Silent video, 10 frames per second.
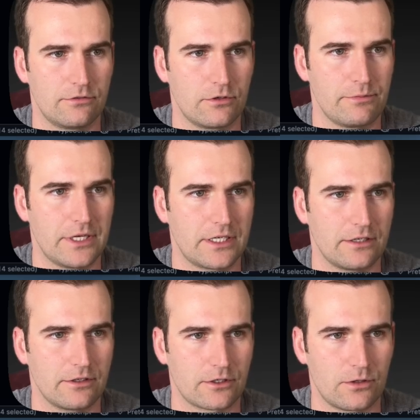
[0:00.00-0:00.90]
if we make
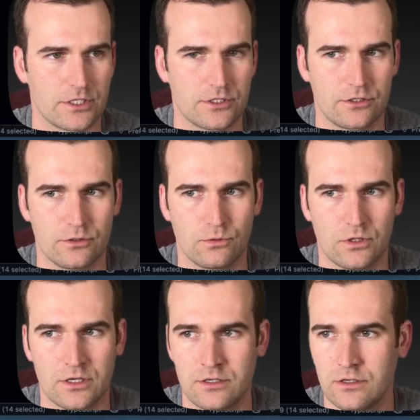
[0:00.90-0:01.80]
a request to
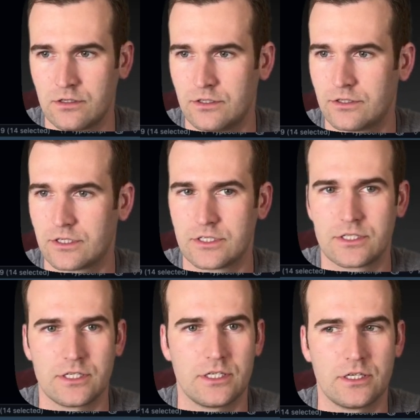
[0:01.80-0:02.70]
1, you can
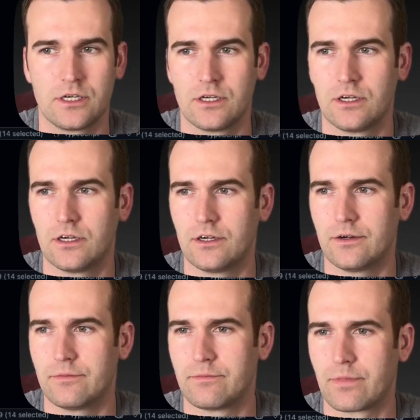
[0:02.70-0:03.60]
see
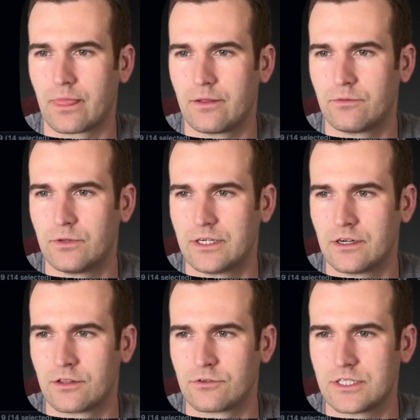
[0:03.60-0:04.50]
we
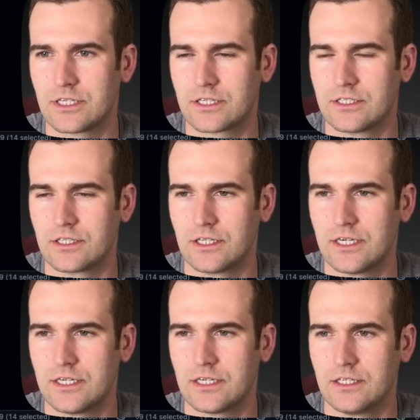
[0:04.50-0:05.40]
get a 3-second
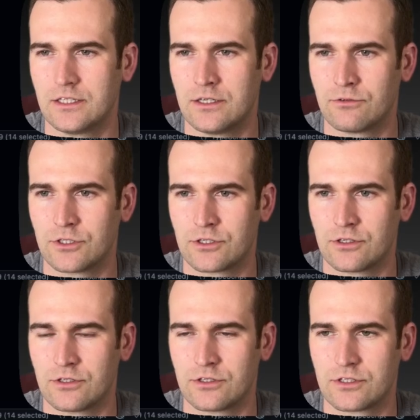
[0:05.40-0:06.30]
delay and then it
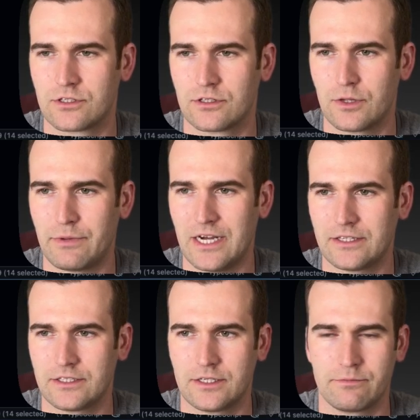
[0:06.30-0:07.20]
returns the
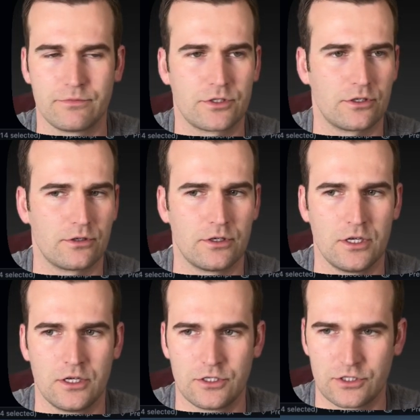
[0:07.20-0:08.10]
path name. So
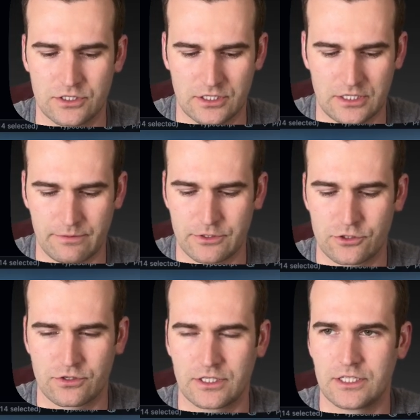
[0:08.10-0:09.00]
just to
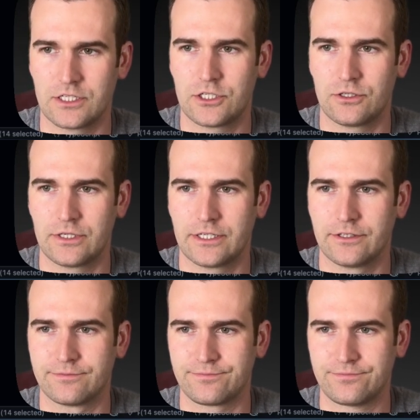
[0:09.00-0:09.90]
demonstrate the issue
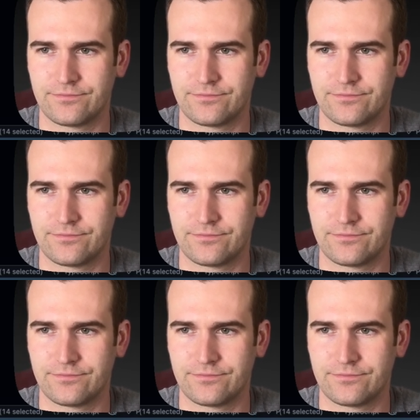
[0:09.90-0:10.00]
here,